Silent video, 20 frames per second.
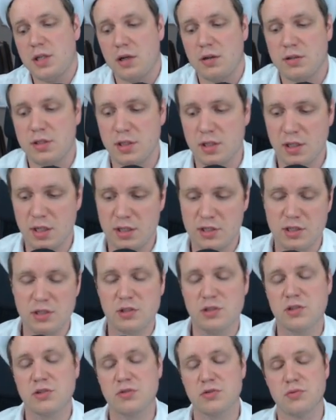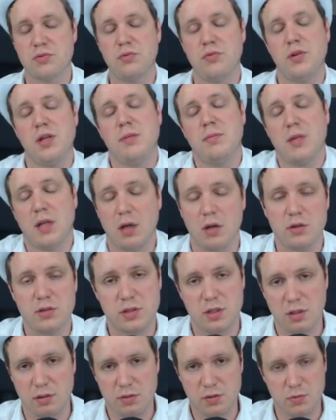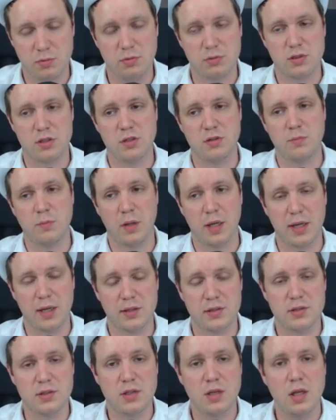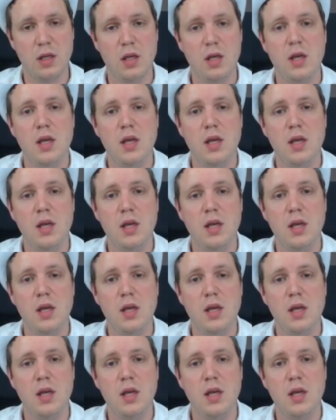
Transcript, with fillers: Dota is extremely hostile towards new players.